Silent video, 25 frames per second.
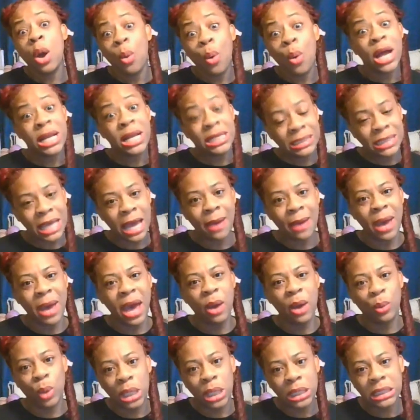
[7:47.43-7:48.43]
one time
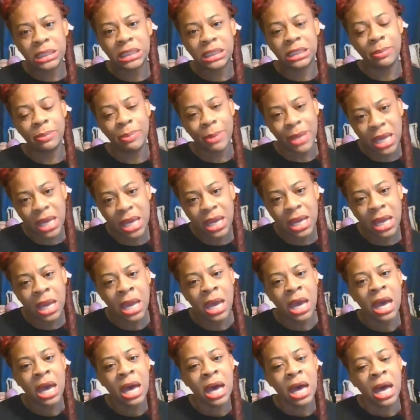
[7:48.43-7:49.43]
I wanted to be
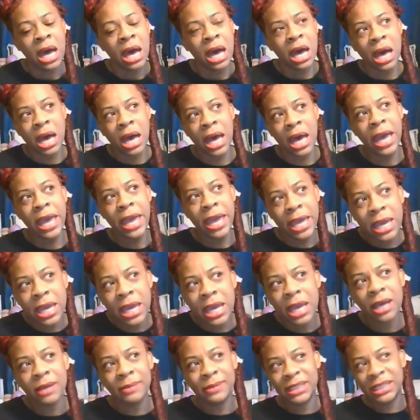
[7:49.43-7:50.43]
an
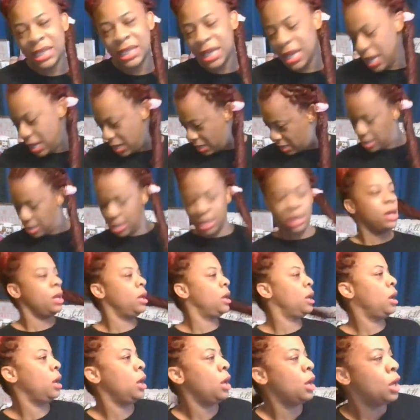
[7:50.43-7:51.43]
EMT.
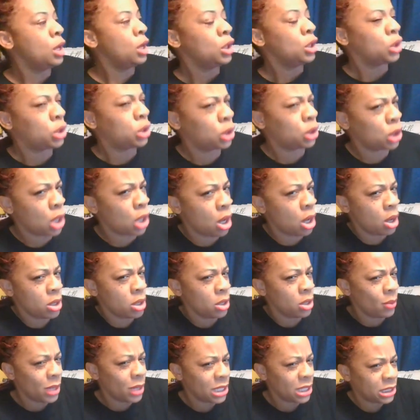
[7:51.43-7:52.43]
So
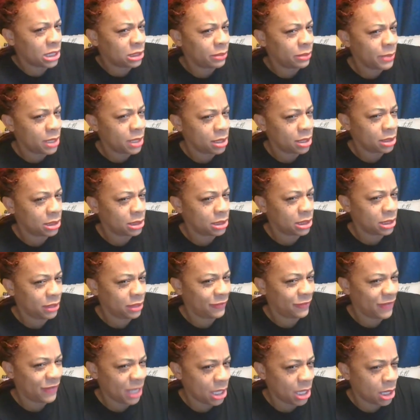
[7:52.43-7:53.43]
you wanted to be on
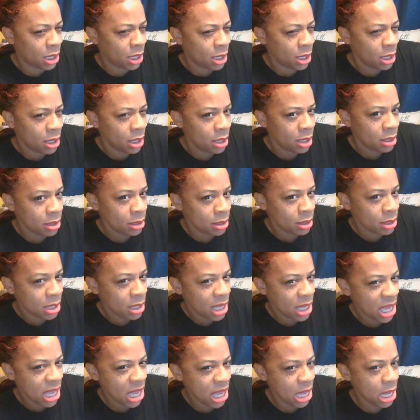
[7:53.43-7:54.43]
TV.
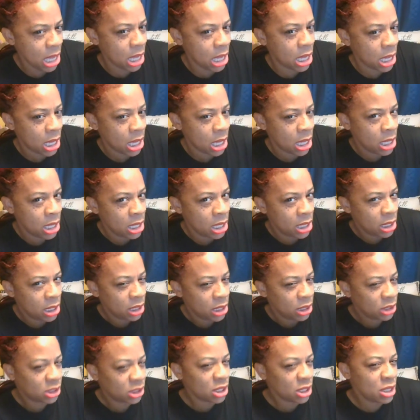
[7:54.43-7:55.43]
Huh.
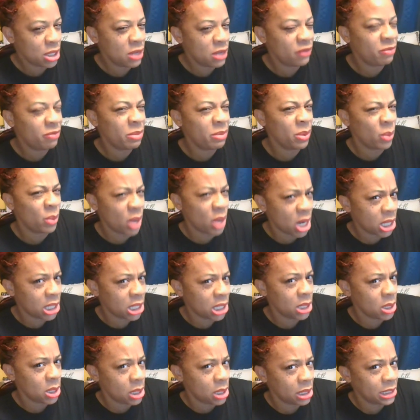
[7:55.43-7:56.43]
So you've been
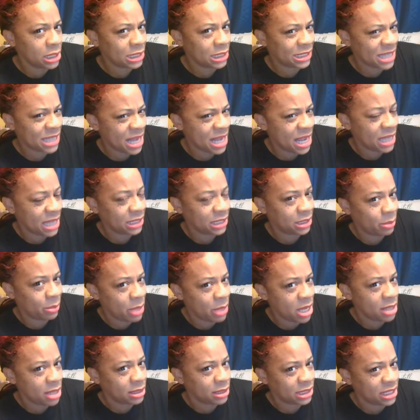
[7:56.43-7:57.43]
working all this time to
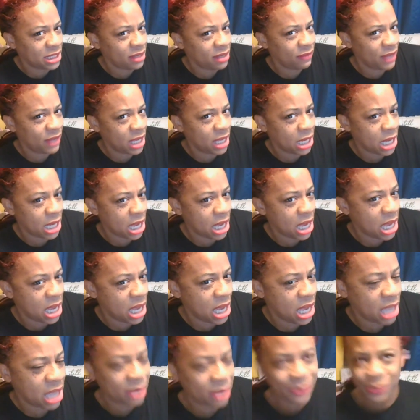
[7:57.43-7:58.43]
be on TV,
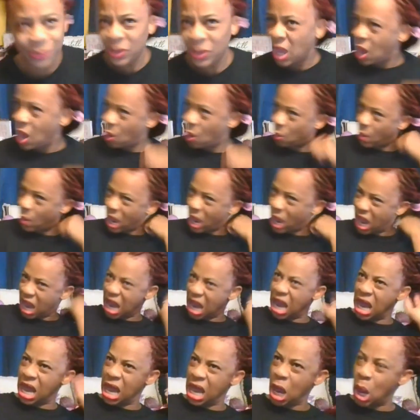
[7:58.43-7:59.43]
huh?
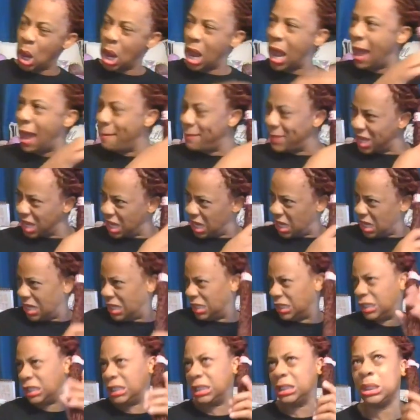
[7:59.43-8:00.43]
Well, I
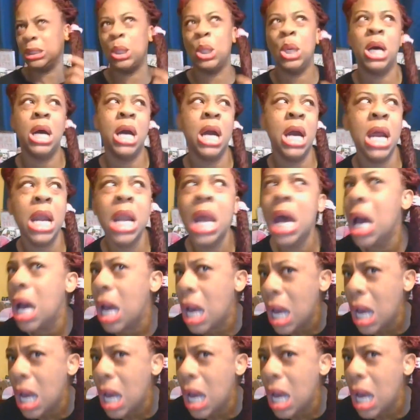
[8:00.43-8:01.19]
mean, sort